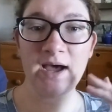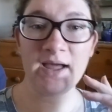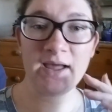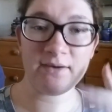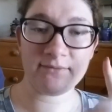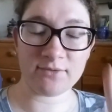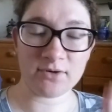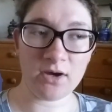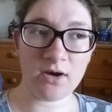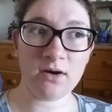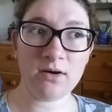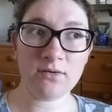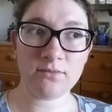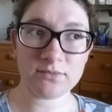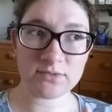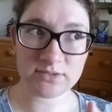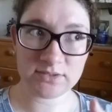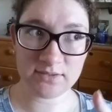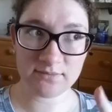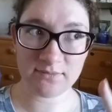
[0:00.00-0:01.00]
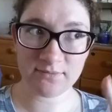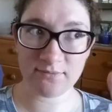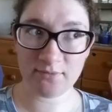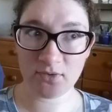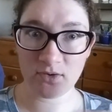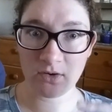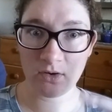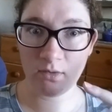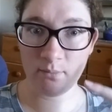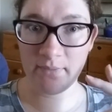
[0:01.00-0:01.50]
I have not received a
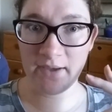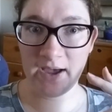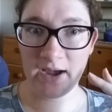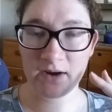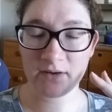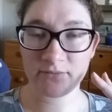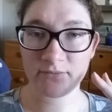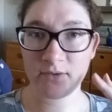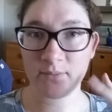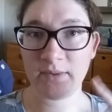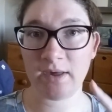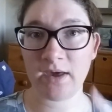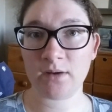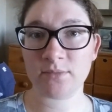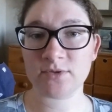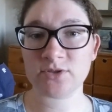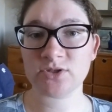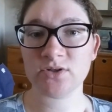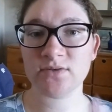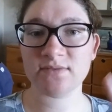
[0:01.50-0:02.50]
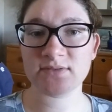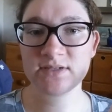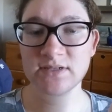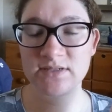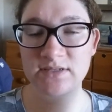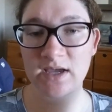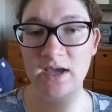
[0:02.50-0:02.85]
phone call back from Animal Services.